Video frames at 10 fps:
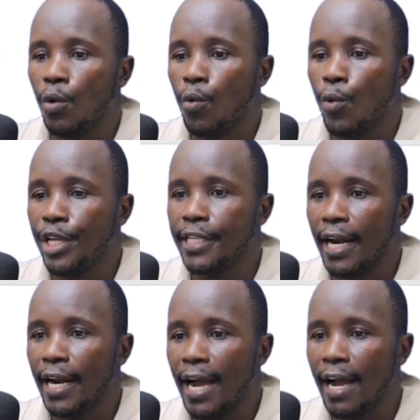we
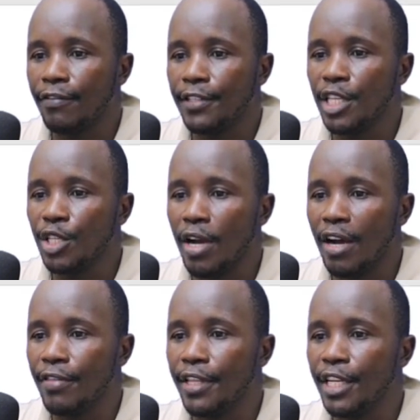shall have, since you
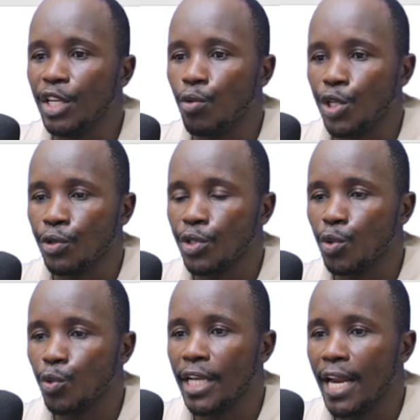have 3 equations,
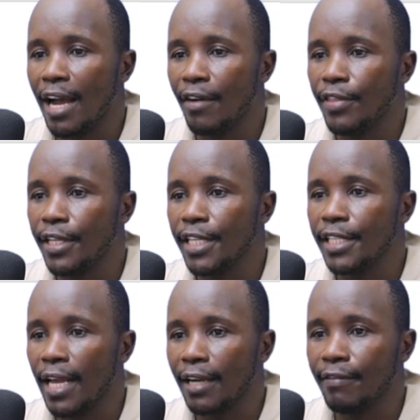we shall have 3
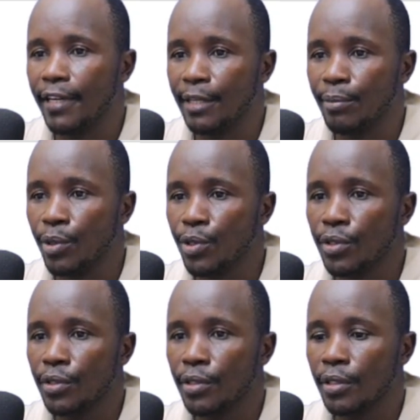slack
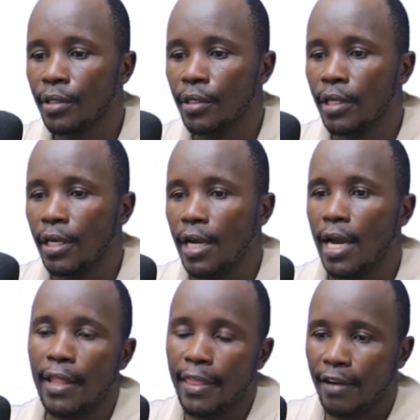variables,
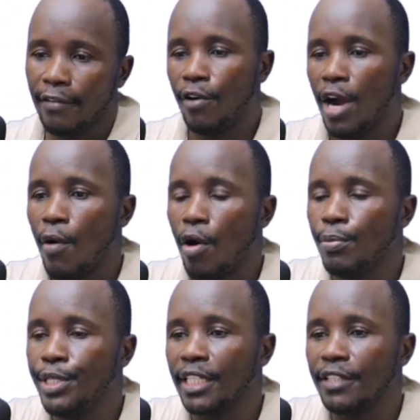and therefore our
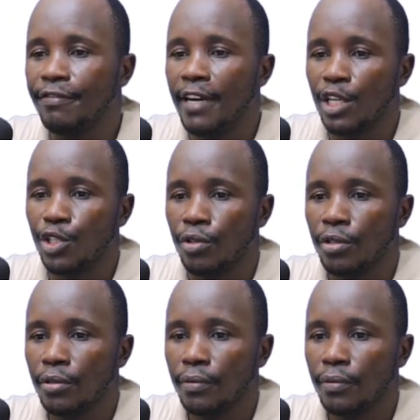objective function